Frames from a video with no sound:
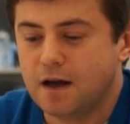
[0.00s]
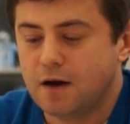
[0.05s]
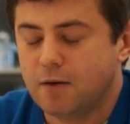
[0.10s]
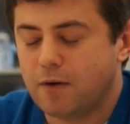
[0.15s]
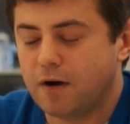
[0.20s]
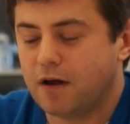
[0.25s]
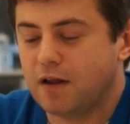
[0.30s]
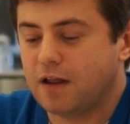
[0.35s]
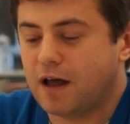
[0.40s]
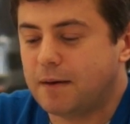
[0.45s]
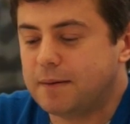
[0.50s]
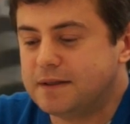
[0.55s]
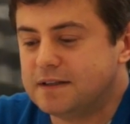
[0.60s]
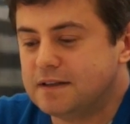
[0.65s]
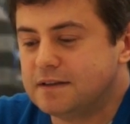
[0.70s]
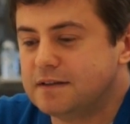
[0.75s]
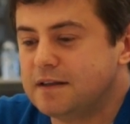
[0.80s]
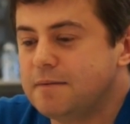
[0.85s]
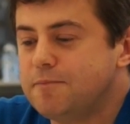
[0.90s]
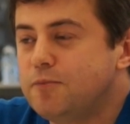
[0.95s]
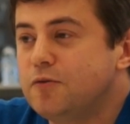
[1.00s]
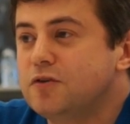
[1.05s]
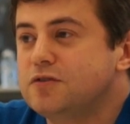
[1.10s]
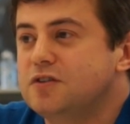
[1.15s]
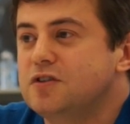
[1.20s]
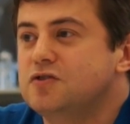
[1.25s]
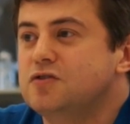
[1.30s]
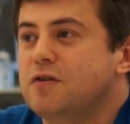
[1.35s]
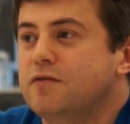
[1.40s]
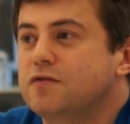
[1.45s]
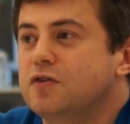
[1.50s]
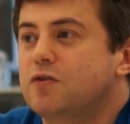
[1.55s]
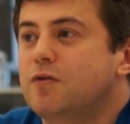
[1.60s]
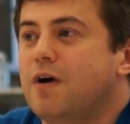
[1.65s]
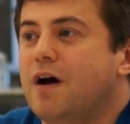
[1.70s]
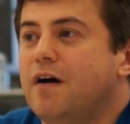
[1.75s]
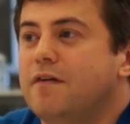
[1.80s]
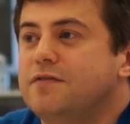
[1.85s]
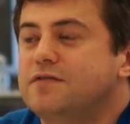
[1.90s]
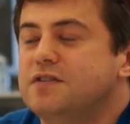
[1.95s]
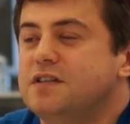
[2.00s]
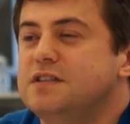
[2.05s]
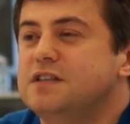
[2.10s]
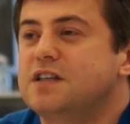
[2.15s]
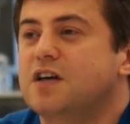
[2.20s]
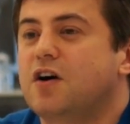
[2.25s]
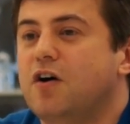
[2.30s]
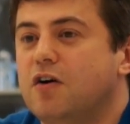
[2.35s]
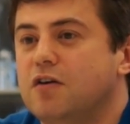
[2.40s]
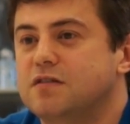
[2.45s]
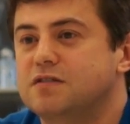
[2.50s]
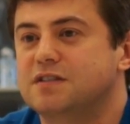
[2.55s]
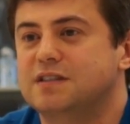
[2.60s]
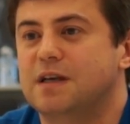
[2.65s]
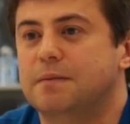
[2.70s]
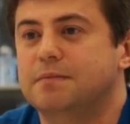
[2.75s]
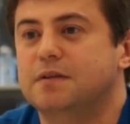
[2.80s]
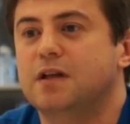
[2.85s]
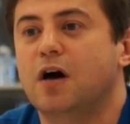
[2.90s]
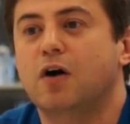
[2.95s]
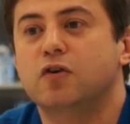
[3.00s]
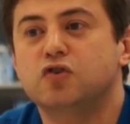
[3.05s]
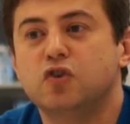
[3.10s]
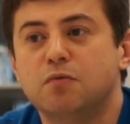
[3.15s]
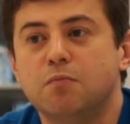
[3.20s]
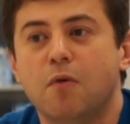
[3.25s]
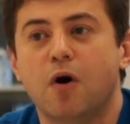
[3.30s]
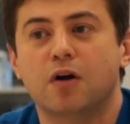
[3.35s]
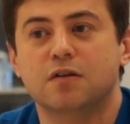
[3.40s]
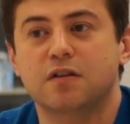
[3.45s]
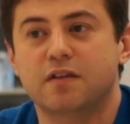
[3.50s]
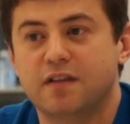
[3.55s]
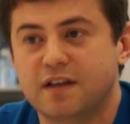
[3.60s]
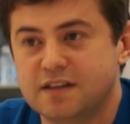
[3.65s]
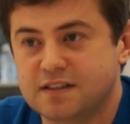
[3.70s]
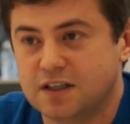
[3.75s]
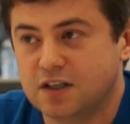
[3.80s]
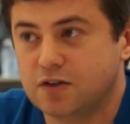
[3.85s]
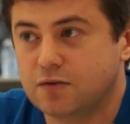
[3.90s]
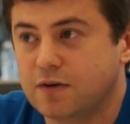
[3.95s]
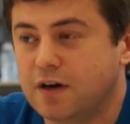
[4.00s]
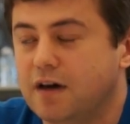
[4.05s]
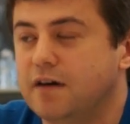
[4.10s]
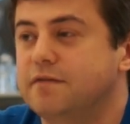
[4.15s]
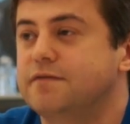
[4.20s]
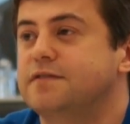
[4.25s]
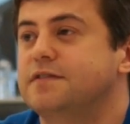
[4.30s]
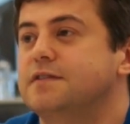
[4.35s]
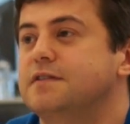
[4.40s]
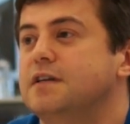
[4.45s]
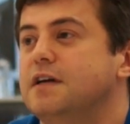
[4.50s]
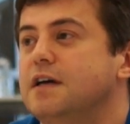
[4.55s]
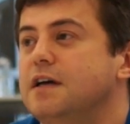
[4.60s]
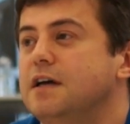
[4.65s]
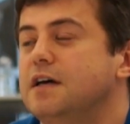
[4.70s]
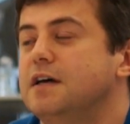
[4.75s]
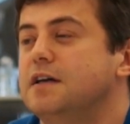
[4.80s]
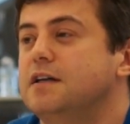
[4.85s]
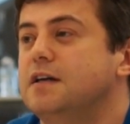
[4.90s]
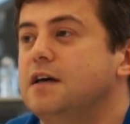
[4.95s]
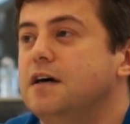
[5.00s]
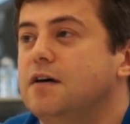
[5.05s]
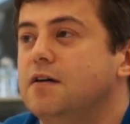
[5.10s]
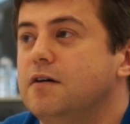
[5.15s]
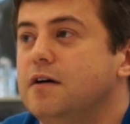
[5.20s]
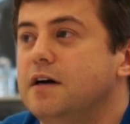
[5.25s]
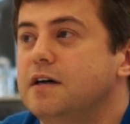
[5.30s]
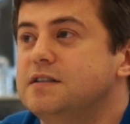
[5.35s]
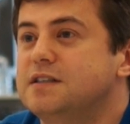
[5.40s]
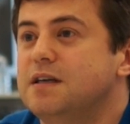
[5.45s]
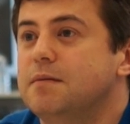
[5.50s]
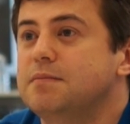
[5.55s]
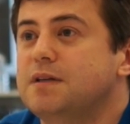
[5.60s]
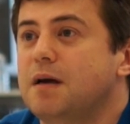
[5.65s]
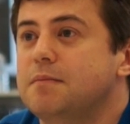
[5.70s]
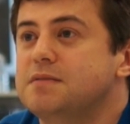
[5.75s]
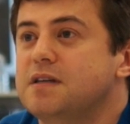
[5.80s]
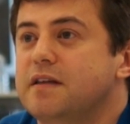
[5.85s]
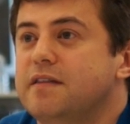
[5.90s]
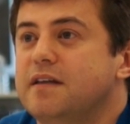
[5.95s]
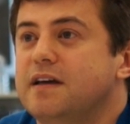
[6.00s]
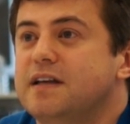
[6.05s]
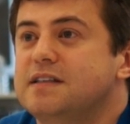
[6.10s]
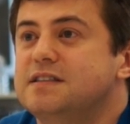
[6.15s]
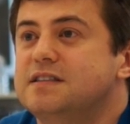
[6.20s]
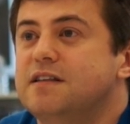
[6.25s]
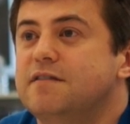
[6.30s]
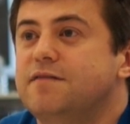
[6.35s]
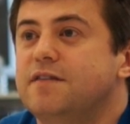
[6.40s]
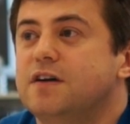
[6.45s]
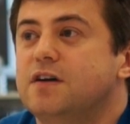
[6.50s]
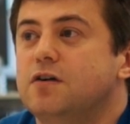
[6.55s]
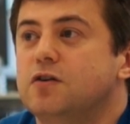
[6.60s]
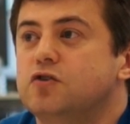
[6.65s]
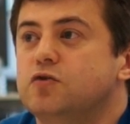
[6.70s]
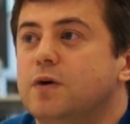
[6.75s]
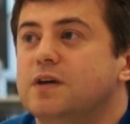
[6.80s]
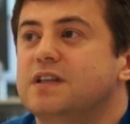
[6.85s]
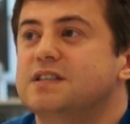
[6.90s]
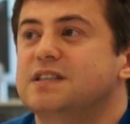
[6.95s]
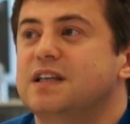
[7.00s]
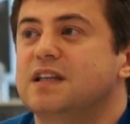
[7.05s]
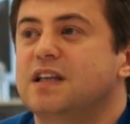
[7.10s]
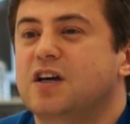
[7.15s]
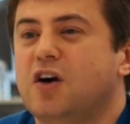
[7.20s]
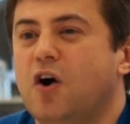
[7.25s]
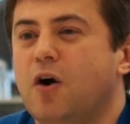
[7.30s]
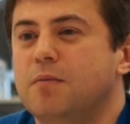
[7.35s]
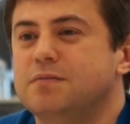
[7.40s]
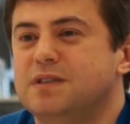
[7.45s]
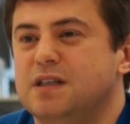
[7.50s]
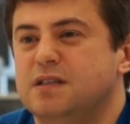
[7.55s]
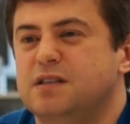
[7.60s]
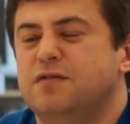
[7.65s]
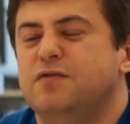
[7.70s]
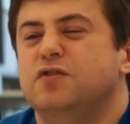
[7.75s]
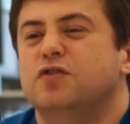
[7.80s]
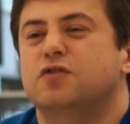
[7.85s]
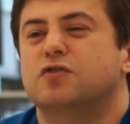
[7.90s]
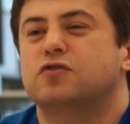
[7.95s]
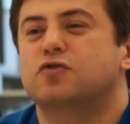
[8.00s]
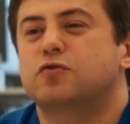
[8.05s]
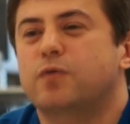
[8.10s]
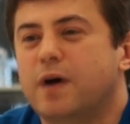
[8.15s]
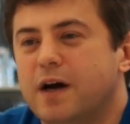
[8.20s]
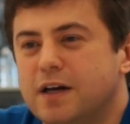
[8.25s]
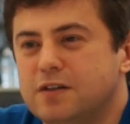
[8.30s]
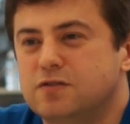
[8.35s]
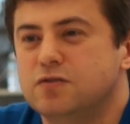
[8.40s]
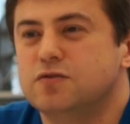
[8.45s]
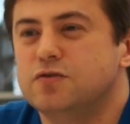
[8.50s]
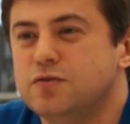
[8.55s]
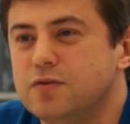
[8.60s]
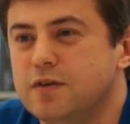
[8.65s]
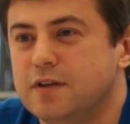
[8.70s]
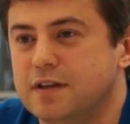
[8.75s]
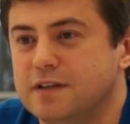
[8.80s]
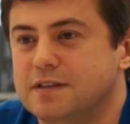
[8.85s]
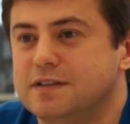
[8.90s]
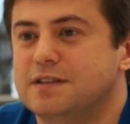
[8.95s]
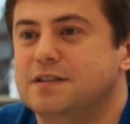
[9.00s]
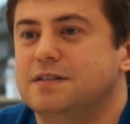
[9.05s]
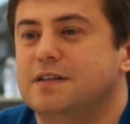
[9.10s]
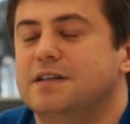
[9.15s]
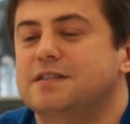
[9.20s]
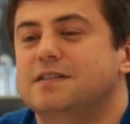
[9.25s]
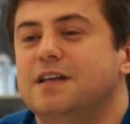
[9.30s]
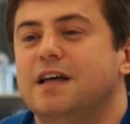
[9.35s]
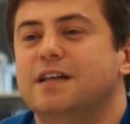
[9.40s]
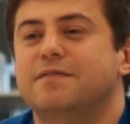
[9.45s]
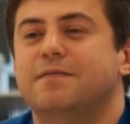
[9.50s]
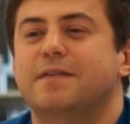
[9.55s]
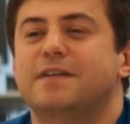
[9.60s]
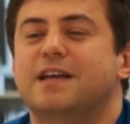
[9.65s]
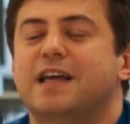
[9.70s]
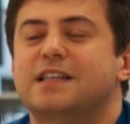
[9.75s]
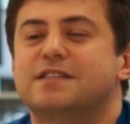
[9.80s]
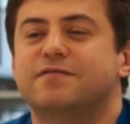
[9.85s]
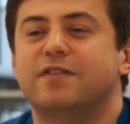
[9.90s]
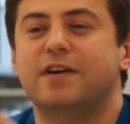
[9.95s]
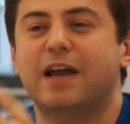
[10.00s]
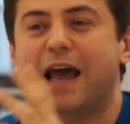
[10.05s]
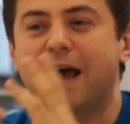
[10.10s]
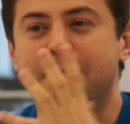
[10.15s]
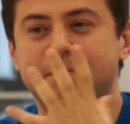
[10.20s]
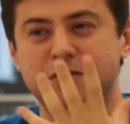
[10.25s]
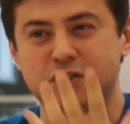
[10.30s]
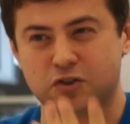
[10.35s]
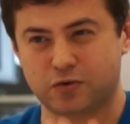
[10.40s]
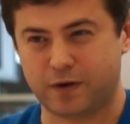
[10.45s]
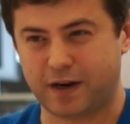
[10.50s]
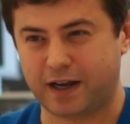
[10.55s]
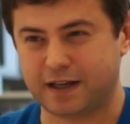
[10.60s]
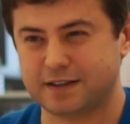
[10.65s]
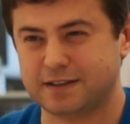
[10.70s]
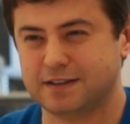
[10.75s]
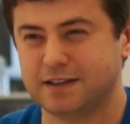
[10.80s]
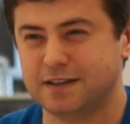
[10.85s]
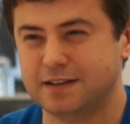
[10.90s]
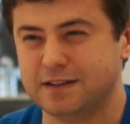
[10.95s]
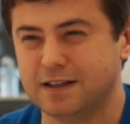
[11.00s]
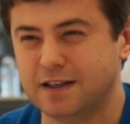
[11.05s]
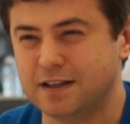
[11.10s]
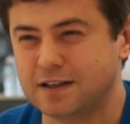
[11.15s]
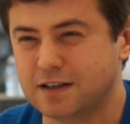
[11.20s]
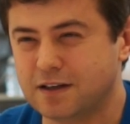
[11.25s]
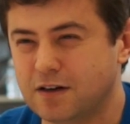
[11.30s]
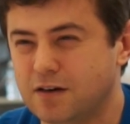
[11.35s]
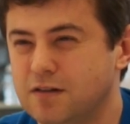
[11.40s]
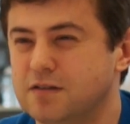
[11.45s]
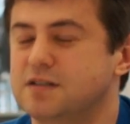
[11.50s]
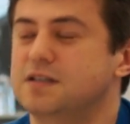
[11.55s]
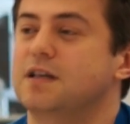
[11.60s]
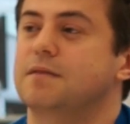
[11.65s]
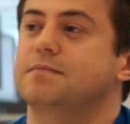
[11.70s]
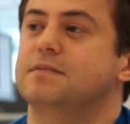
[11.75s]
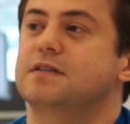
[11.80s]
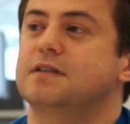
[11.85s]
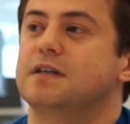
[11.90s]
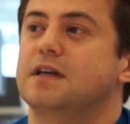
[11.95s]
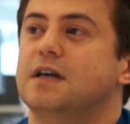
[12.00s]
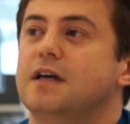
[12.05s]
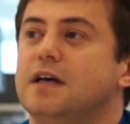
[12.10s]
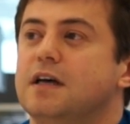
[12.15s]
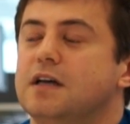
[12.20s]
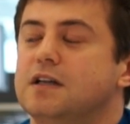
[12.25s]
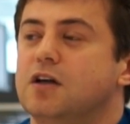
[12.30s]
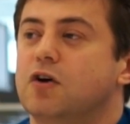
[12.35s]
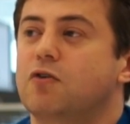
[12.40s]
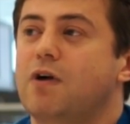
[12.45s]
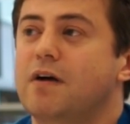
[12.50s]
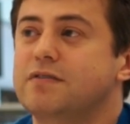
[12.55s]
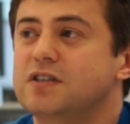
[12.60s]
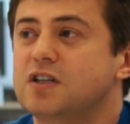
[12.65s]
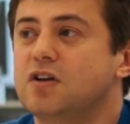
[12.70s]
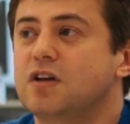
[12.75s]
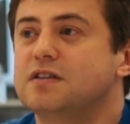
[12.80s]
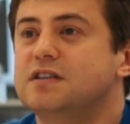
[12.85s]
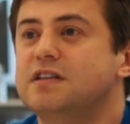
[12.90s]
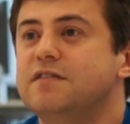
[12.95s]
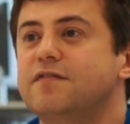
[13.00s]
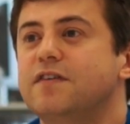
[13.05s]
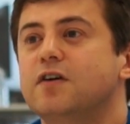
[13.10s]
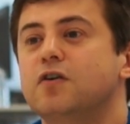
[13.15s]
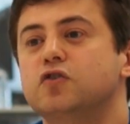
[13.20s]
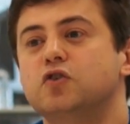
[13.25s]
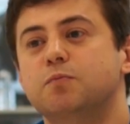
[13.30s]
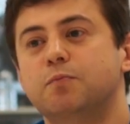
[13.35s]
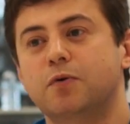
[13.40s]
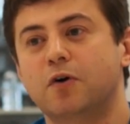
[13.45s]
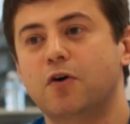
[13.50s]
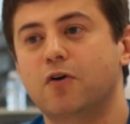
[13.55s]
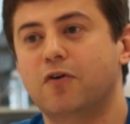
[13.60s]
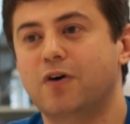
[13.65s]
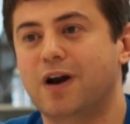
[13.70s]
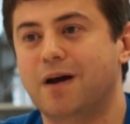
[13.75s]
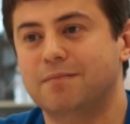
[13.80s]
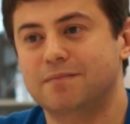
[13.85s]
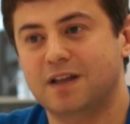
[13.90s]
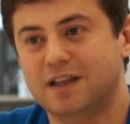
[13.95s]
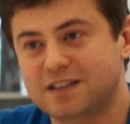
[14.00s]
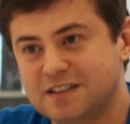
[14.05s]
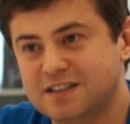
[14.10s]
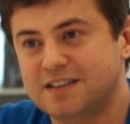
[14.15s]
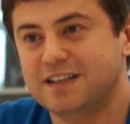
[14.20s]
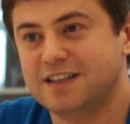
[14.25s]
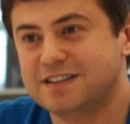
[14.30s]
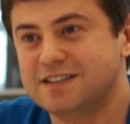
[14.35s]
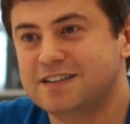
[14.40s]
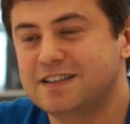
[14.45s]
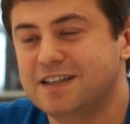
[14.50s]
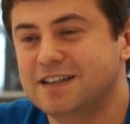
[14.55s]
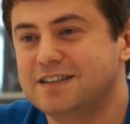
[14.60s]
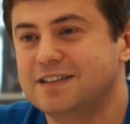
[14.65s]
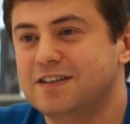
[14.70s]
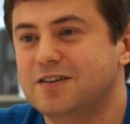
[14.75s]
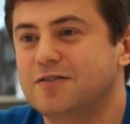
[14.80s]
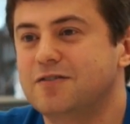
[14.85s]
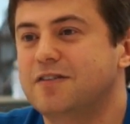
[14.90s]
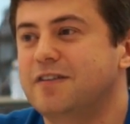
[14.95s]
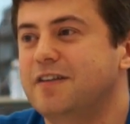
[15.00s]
Well, I mean, the importance of graphs is the concept and how do you model things in graphs. Now, sometimes I think it's difficult to understand the concepts if you don't try to do this, because that gets very abstract in concept. Now, graphs are not difficult to program. That's the good